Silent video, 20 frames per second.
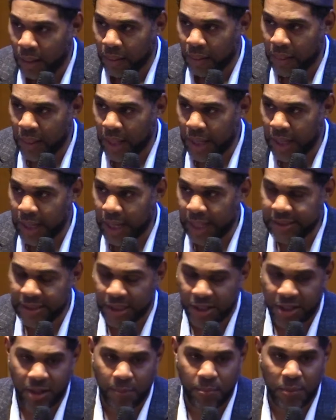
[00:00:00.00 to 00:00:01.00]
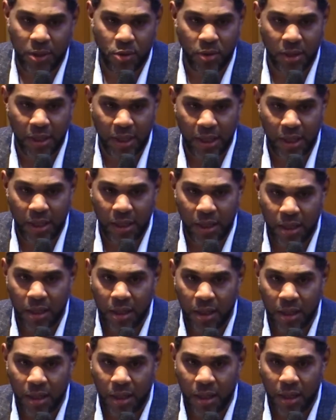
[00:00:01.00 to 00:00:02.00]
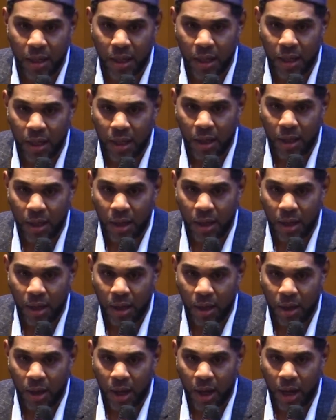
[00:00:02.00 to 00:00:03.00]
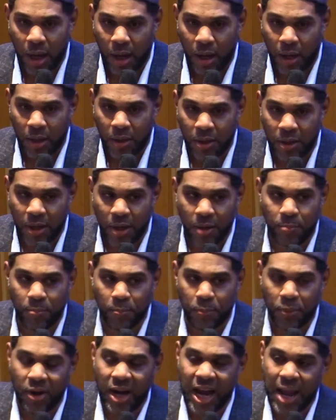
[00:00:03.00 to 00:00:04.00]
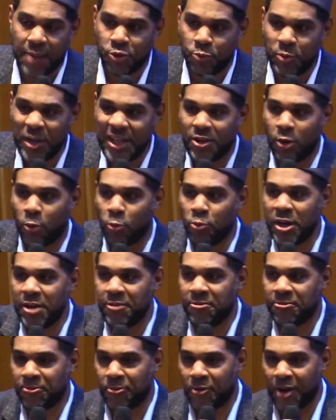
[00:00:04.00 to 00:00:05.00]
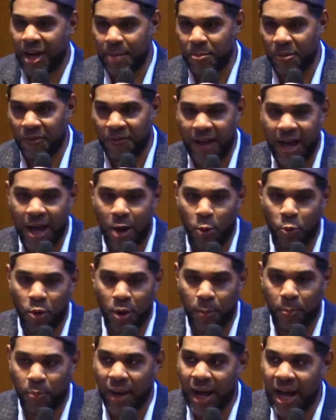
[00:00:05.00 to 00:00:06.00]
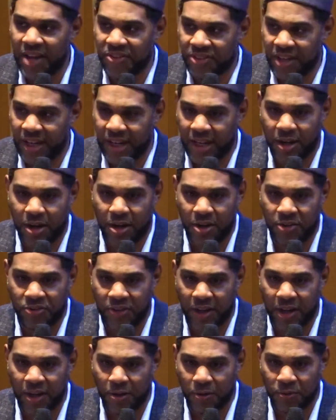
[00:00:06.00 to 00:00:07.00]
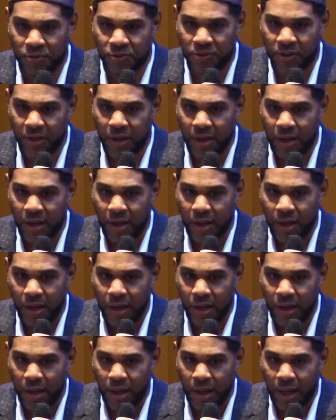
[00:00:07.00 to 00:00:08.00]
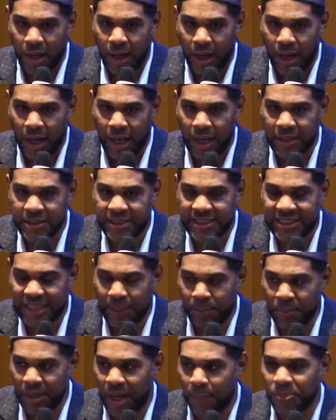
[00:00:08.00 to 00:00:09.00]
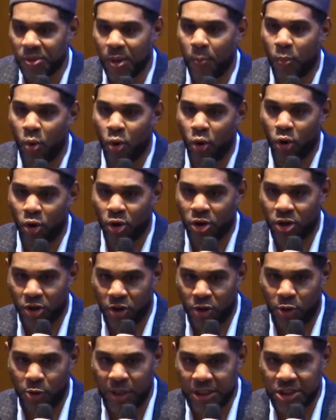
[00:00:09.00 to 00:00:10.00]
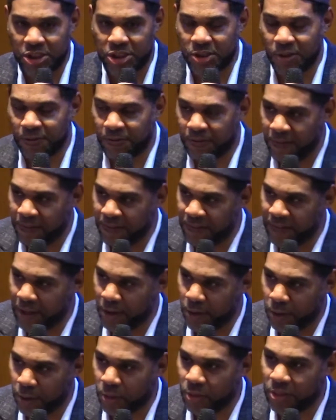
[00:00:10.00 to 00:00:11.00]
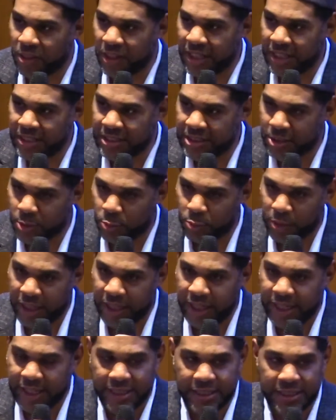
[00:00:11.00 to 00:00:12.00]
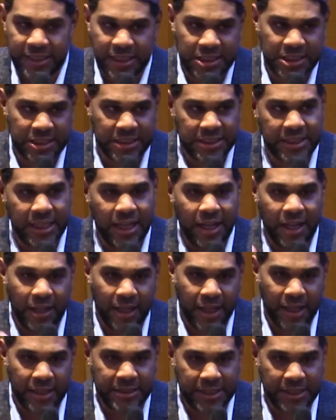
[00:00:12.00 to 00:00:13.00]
then as a community, then perhaps we need to reframe of how we're positing ourselves and summon up the moral courage to fulfill these three conditions that Allah